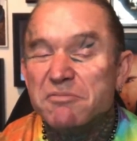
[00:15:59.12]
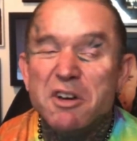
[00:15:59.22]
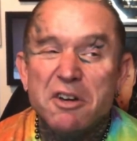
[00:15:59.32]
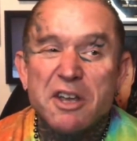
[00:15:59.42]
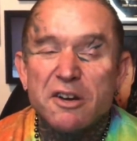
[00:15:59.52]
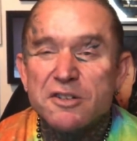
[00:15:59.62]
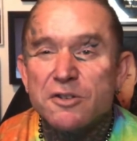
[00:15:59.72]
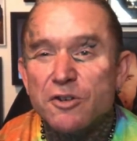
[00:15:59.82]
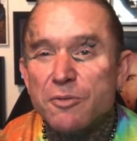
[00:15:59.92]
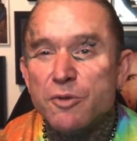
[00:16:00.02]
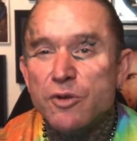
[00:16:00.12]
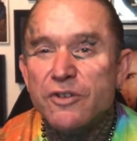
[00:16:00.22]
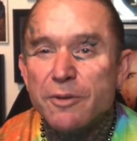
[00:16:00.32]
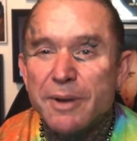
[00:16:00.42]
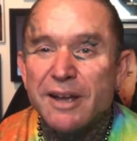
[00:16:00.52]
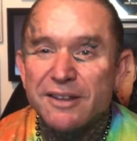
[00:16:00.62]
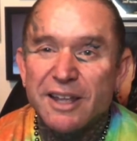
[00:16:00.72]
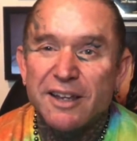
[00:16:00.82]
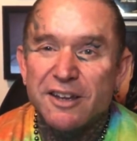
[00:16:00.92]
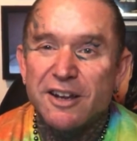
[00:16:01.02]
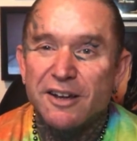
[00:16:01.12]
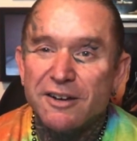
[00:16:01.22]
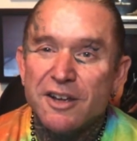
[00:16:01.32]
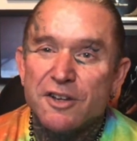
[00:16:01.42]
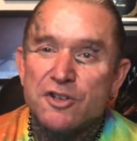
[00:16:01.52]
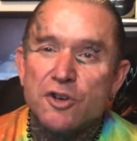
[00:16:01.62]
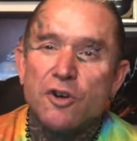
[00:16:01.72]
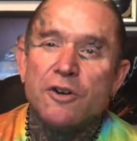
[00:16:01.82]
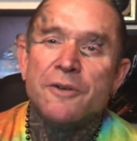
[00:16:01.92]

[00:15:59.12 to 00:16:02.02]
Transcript: oh yeah, I saw a movie about that, you know. Sure.